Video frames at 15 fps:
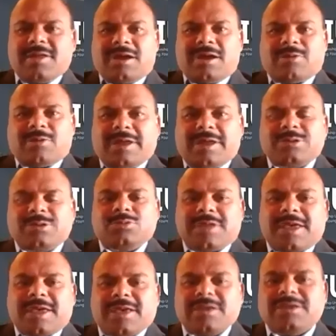I would like to
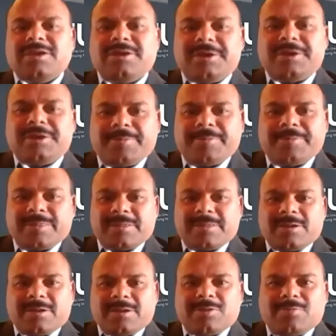thank uh,
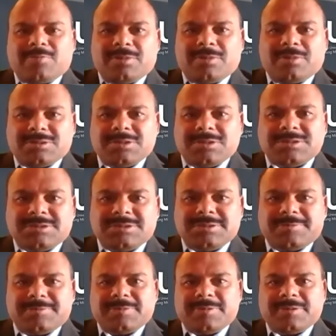our
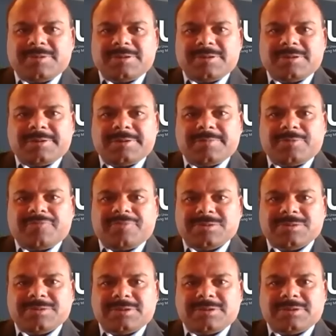sister uh,
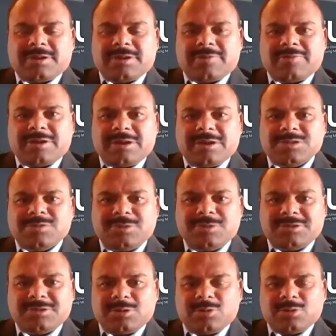Professor uh, Queen
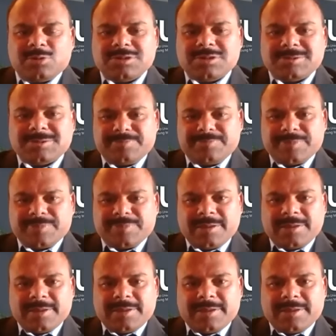Elizabeth Lucas
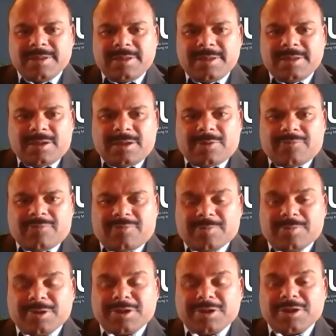uh, for
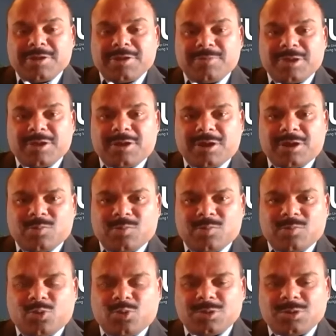bringing me on board
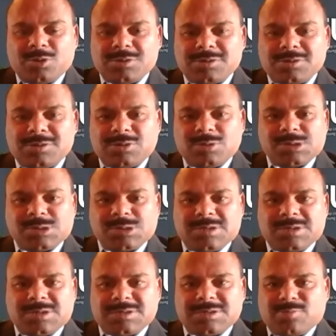to share
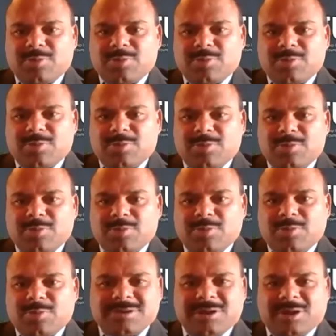some of my views
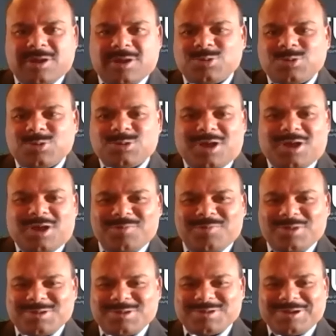here. There's a lot to
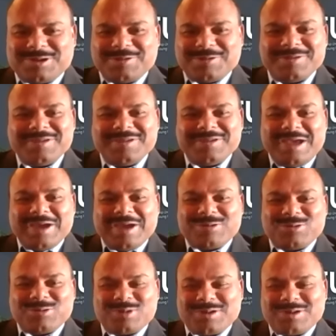talk, but I
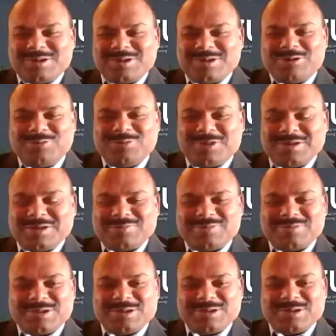have to cut it down because of the
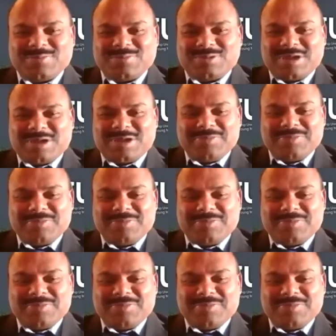interest of time.